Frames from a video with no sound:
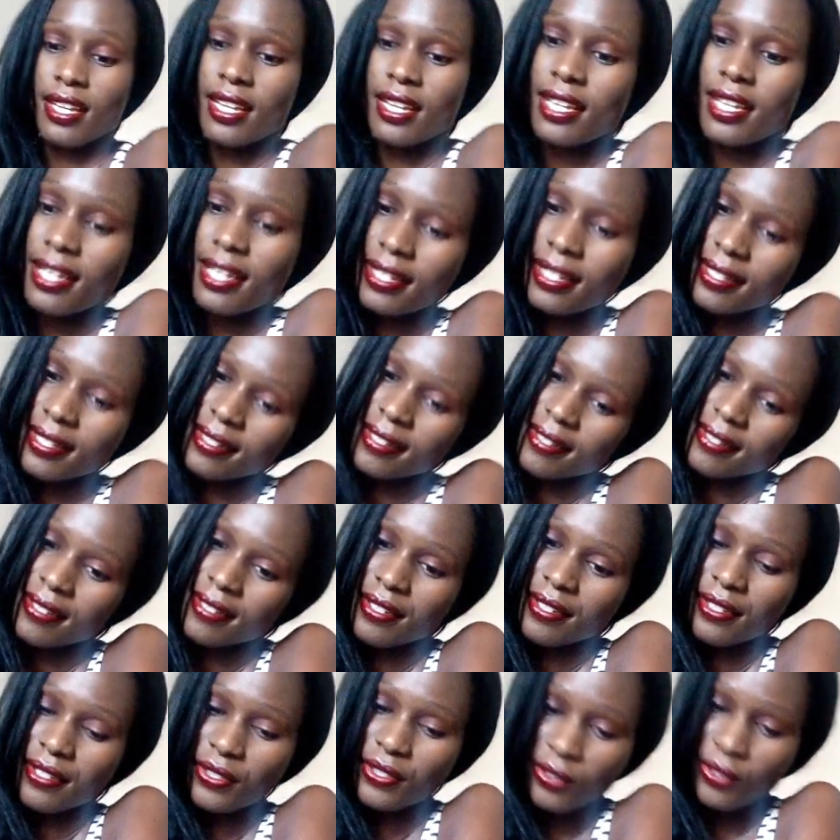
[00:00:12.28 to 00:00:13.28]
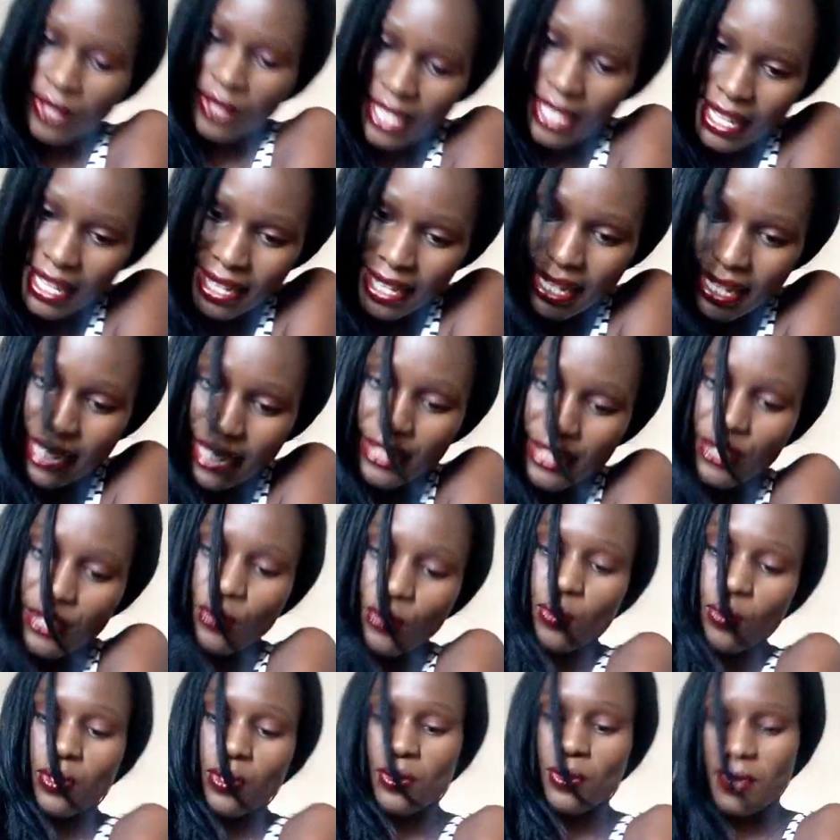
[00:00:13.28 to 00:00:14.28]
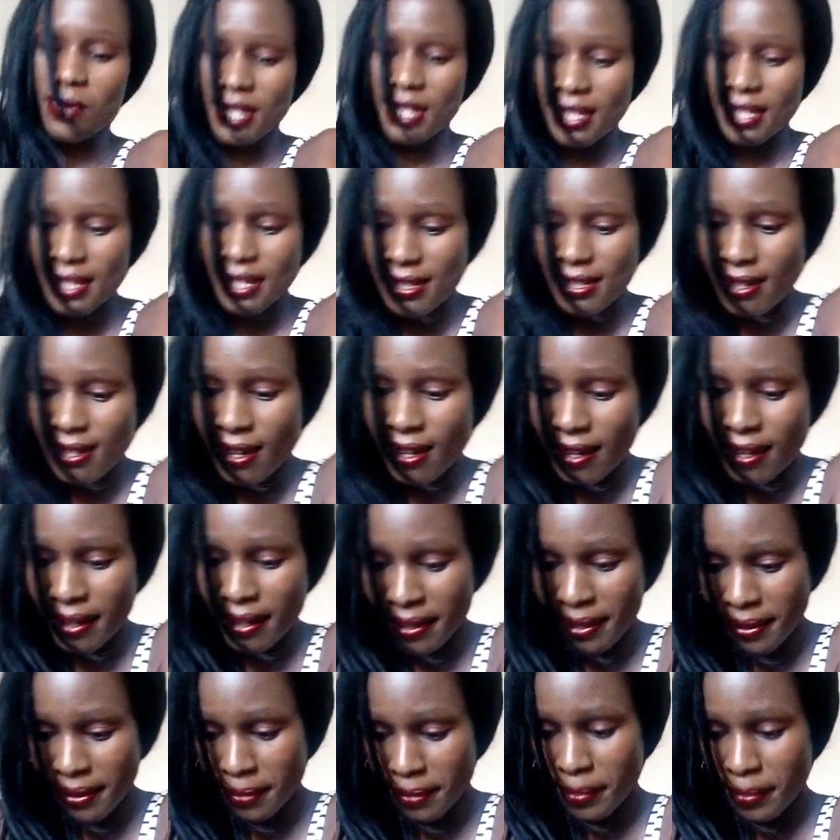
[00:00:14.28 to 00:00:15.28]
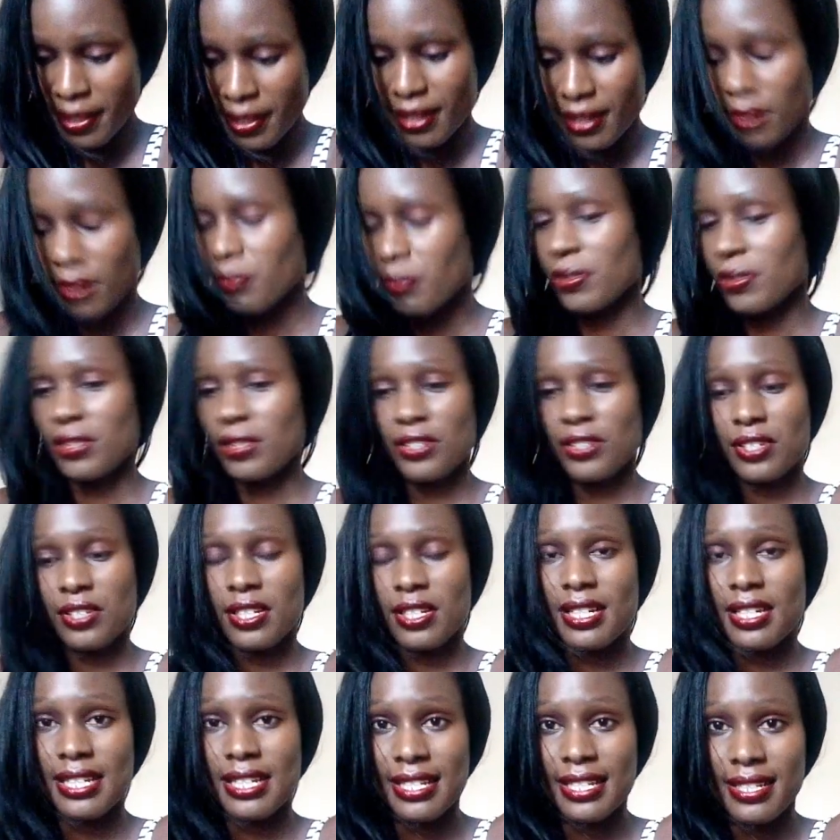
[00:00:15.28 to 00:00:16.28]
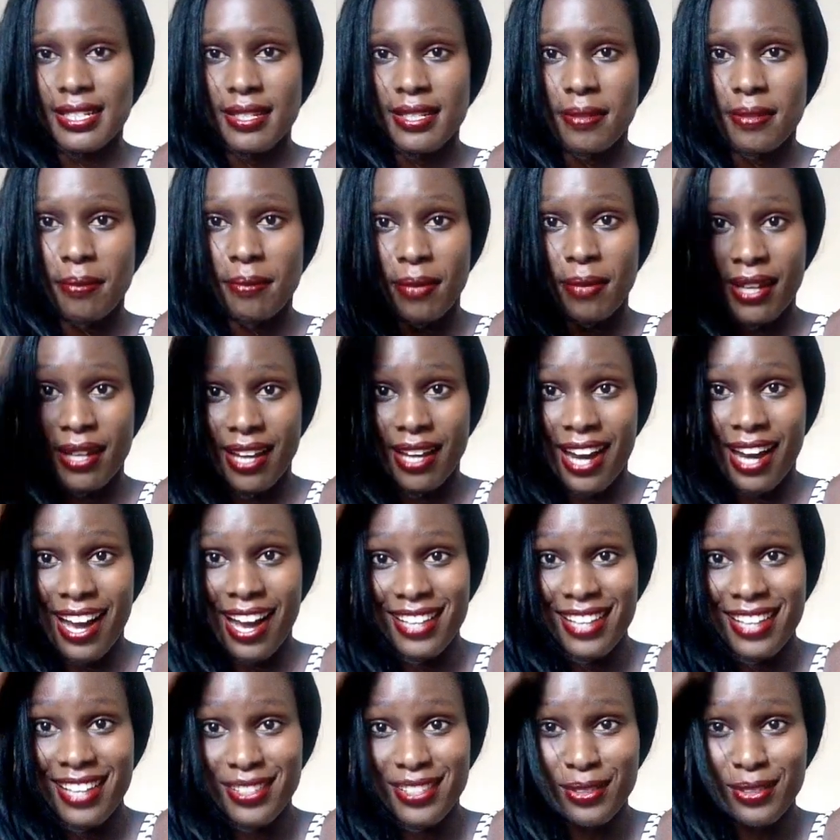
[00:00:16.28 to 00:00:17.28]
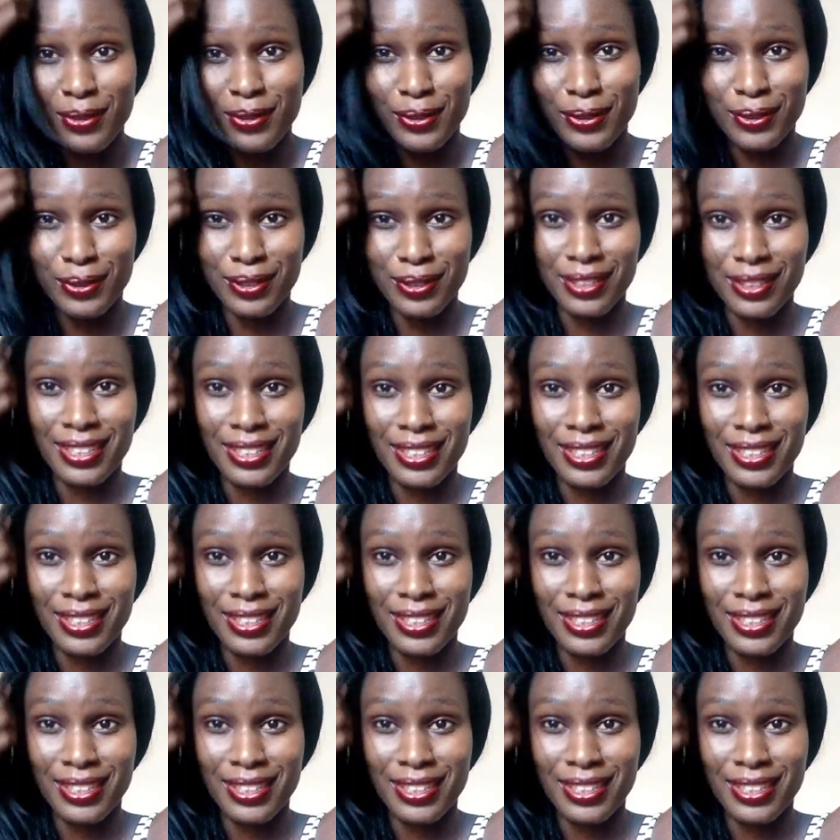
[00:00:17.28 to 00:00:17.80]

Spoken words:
And today I just want to take the time and appreciate my high school,